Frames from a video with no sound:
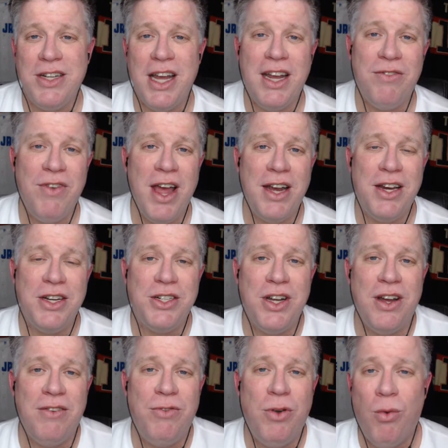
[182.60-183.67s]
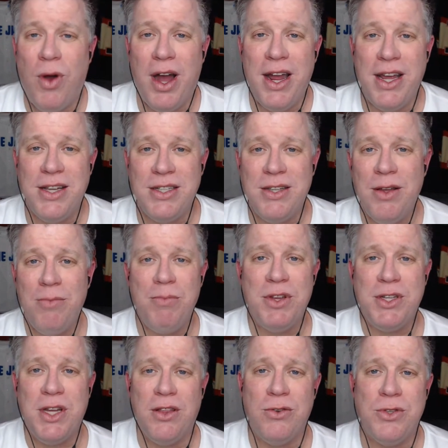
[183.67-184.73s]
take advantage of Hawaii's
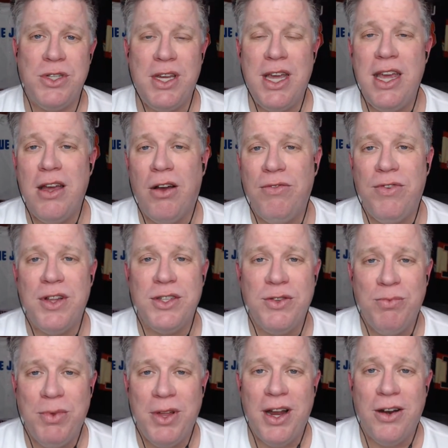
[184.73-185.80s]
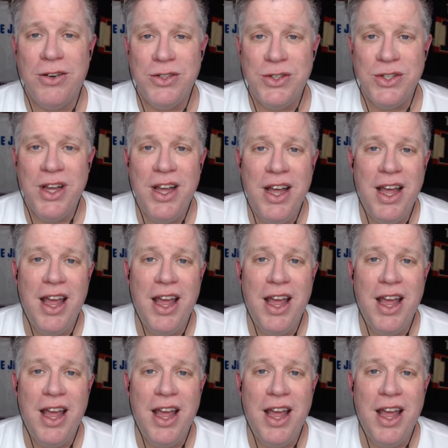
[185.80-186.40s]
missing those key offensive players,